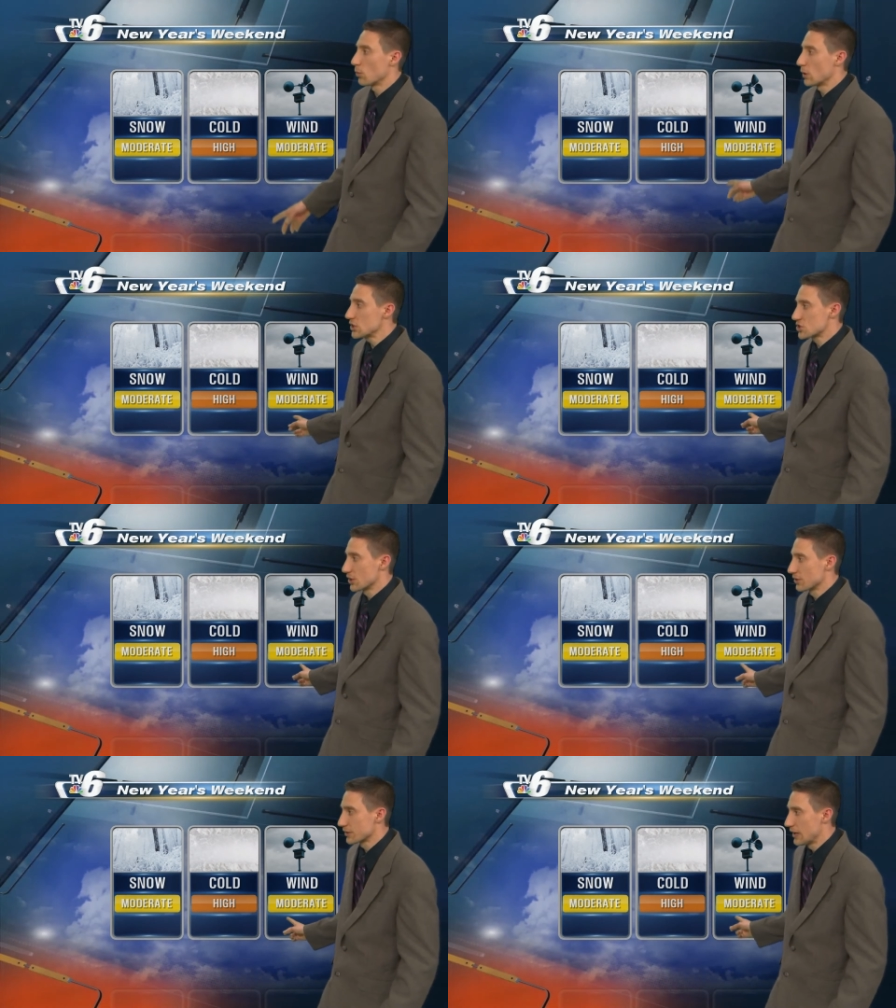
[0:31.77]
Wind
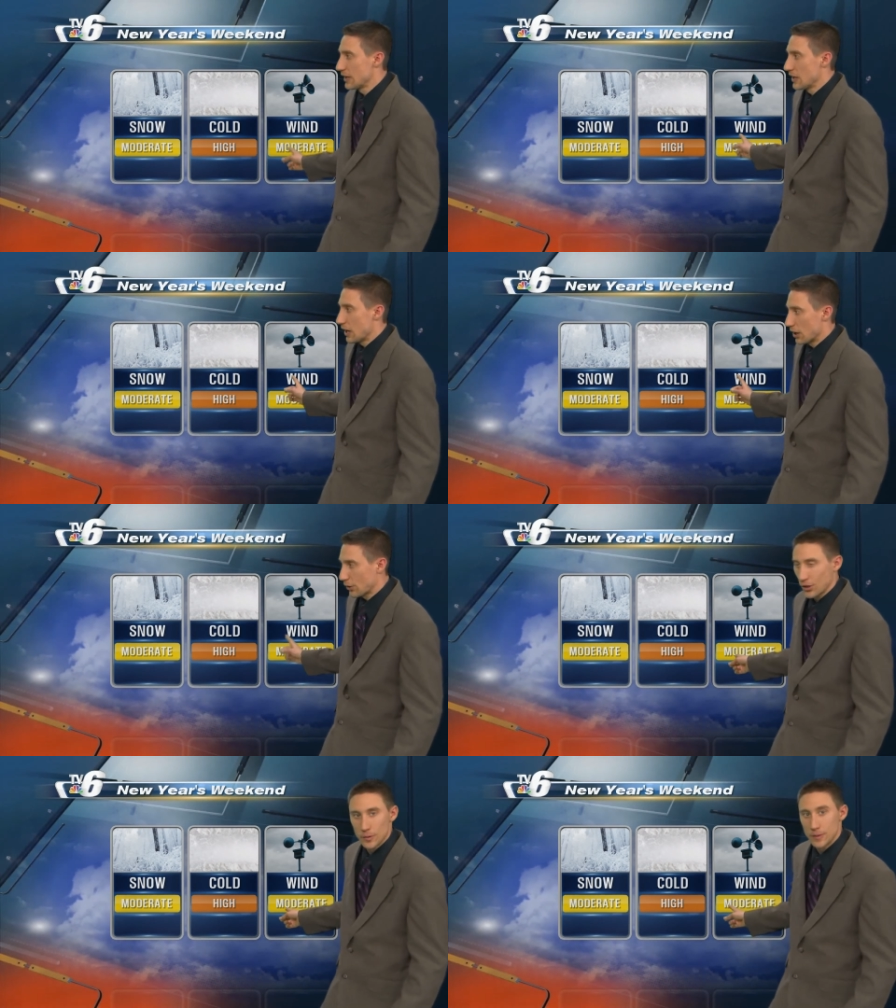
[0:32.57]
chills are
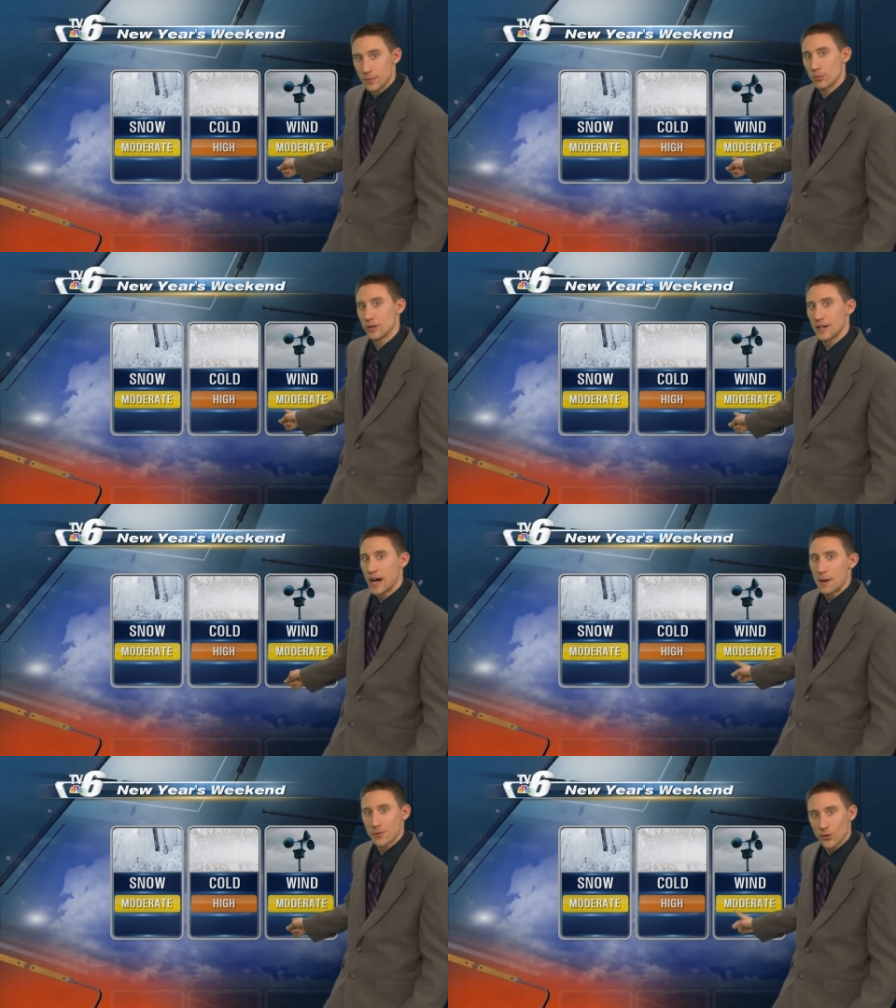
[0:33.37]
going to be pretty
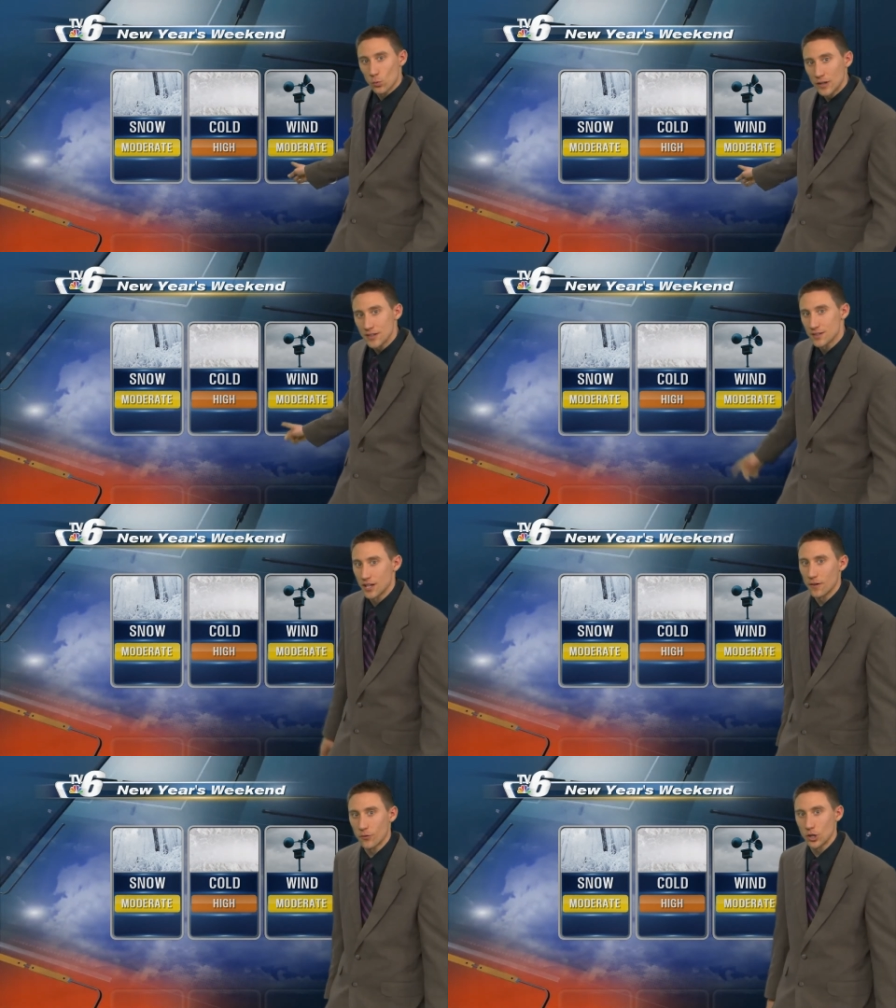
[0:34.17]
high, but the wind
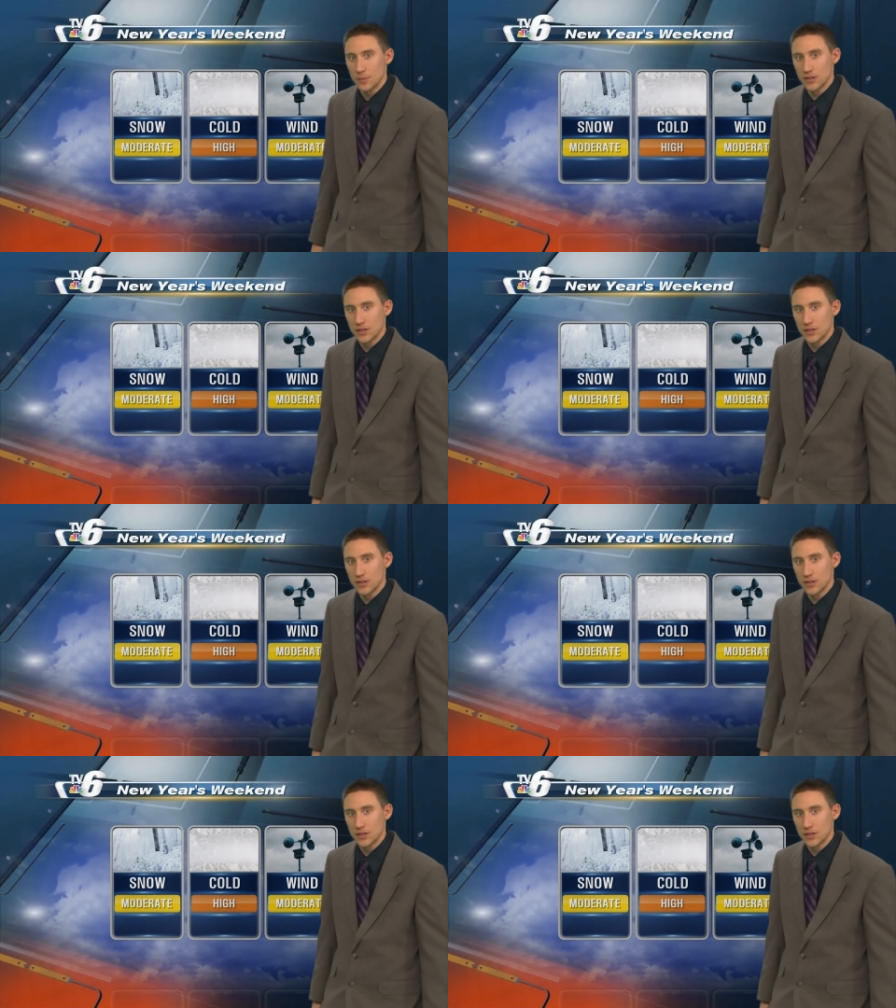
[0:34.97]
itself going to be